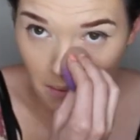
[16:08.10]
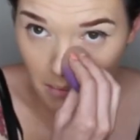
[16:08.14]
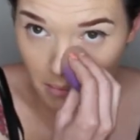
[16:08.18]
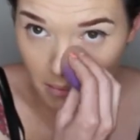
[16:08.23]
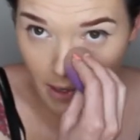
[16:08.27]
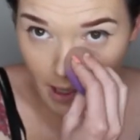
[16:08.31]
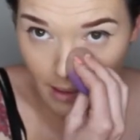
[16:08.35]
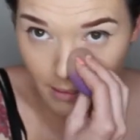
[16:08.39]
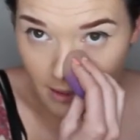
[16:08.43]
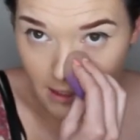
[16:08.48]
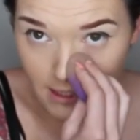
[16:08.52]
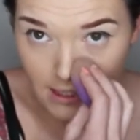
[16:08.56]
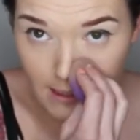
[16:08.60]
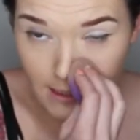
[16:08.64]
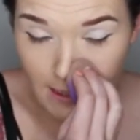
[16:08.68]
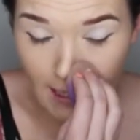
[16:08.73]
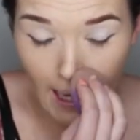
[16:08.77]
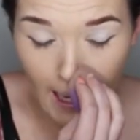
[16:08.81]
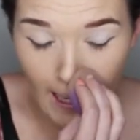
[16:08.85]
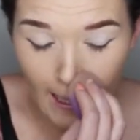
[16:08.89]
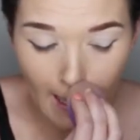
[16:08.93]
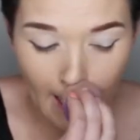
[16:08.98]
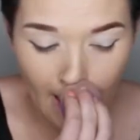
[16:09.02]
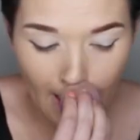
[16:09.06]
Bubbles is
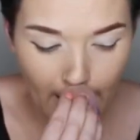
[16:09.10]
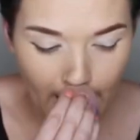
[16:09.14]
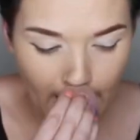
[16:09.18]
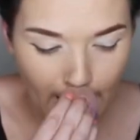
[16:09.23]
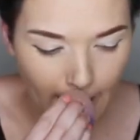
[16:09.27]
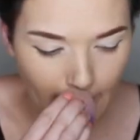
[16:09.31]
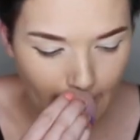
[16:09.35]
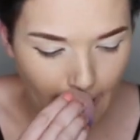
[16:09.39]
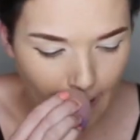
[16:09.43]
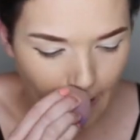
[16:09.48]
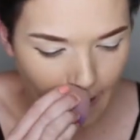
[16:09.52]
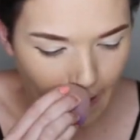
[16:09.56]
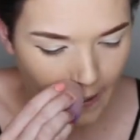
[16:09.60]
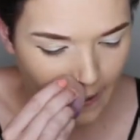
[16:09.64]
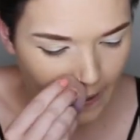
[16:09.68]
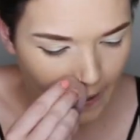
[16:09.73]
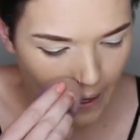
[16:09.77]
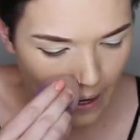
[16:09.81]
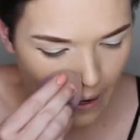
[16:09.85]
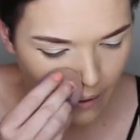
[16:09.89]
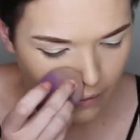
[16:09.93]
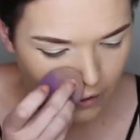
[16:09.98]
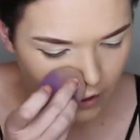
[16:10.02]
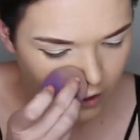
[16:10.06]
like, uh-uh, uh-uh,
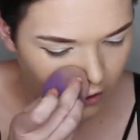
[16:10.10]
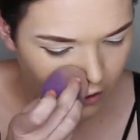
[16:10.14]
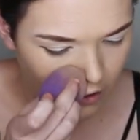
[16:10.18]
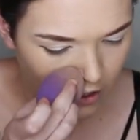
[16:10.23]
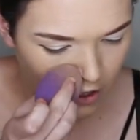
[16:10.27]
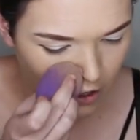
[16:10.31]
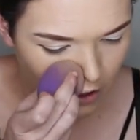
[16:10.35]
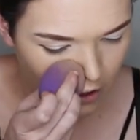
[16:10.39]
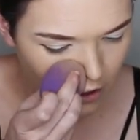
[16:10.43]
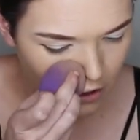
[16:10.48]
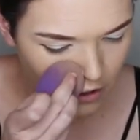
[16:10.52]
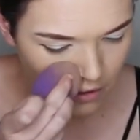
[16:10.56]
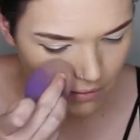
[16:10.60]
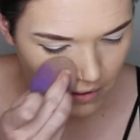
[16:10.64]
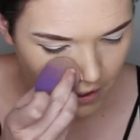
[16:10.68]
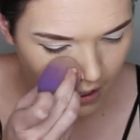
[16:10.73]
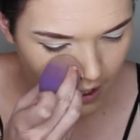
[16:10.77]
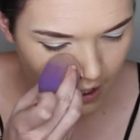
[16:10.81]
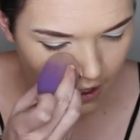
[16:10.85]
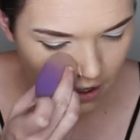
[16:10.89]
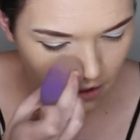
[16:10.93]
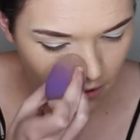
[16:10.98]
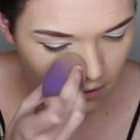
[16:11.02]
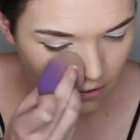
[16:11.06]
I want to go home
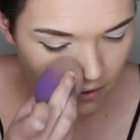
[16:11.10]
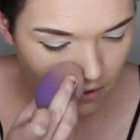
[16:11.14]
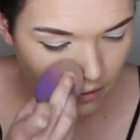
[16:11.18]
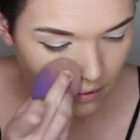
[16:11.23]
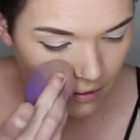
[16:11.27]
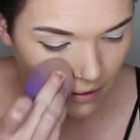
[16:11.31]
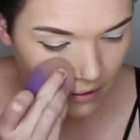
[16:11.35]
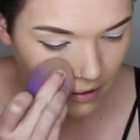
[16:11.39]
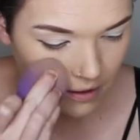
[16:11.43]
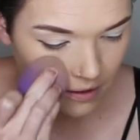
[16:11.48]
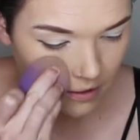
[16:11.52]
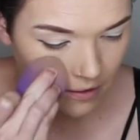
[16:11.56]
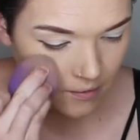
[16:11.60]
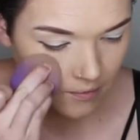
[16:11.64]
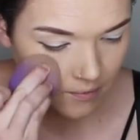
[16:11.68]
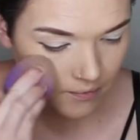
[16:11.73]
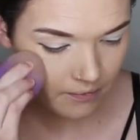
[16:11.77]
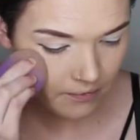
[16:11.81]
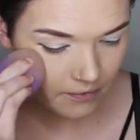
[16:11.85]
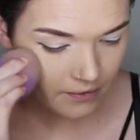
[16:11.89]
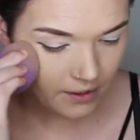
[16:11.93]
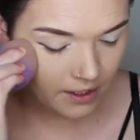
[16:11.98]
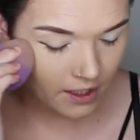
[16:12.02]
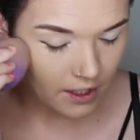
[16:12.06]
now
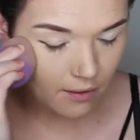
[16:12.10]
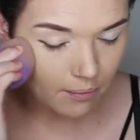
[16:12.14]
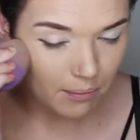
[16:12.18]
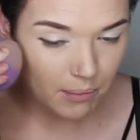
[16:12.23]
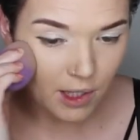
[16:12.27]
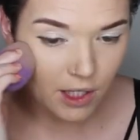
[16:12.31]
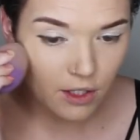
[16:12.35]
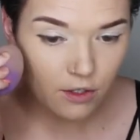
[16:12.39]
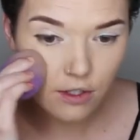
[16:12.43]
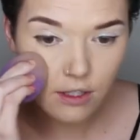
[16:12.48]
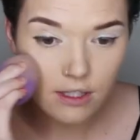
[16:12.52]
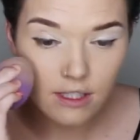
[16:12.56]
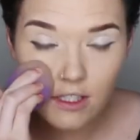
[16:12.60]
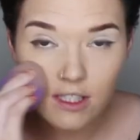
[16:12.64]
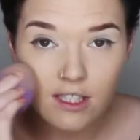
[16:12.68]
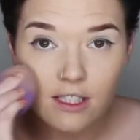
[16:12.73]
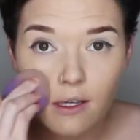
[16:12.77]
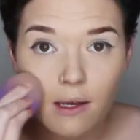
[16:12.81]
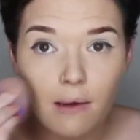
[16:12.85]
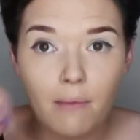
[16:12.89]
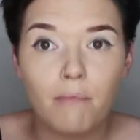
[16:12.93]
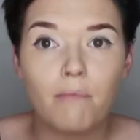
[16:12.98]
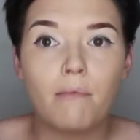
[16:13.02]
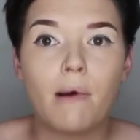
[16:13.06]
because
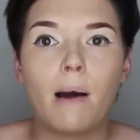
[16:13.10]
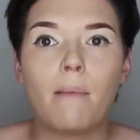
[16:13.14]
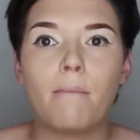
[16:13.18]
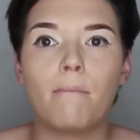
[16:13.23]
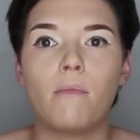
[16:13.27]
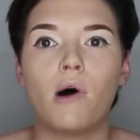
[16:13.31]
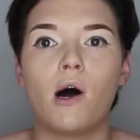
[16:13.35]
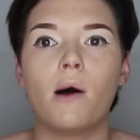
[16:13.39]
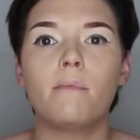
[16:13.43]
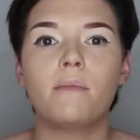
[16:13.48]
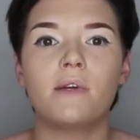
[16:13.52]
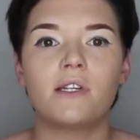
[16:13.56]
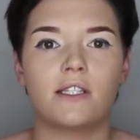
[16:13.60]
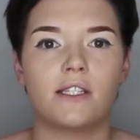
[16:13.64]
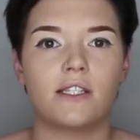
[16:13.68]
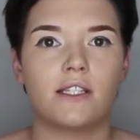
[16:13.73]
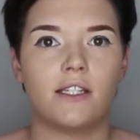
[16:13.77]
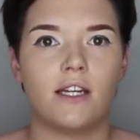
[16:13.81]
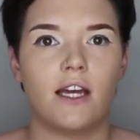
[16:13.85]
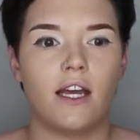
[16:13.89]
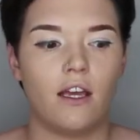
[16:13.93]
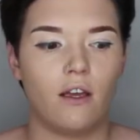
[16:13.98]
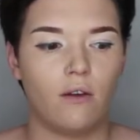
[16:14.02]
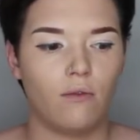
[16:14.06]
my mom is
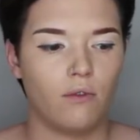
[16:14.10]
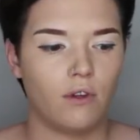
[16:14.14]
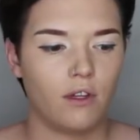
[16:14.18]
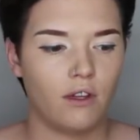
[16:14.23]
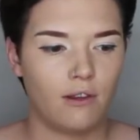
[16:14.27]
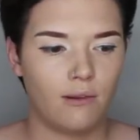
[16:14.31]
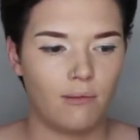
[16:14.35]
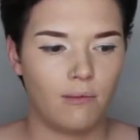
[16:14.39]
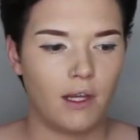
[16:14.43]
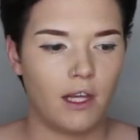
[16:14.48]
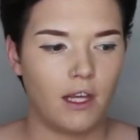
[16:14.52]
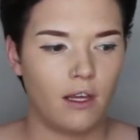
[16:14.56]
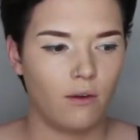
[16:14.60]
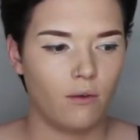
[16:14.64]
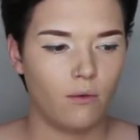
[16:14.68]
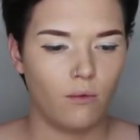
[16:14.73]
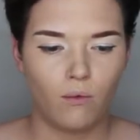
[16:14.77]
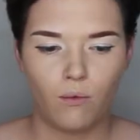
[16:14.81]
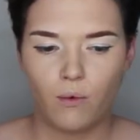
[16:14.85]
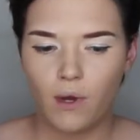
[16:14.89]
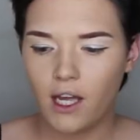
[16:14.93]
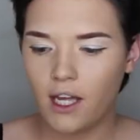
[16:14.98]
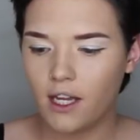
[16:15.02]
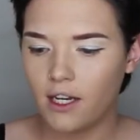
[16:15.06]
staying with me.
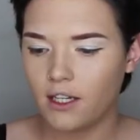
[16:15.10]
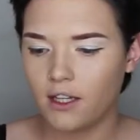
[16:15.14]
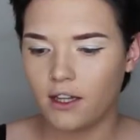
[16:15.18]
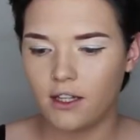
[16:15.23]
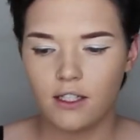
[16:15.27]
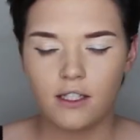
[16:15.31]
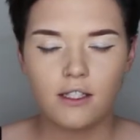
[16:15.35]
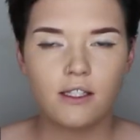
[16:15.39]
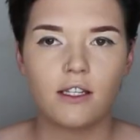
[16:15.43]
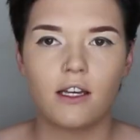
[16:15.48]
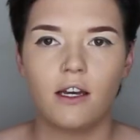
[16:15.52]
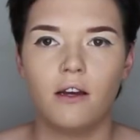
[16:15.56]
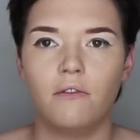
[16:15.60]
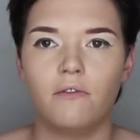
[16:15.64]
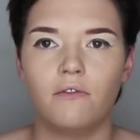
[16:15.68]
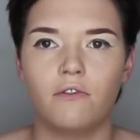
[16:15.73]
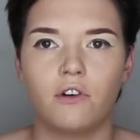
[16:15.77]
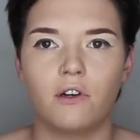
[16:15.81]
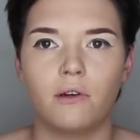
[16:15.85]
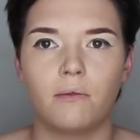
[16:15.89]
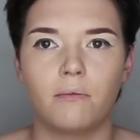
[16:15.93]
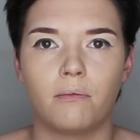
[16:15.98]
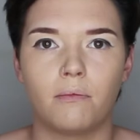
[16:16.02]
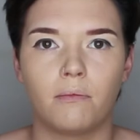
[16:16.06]
Where did this come
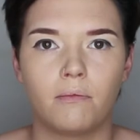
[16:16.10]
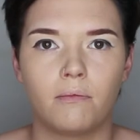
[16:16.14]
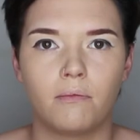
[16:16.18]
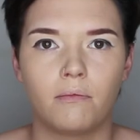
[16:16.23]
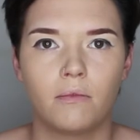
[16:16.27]
from?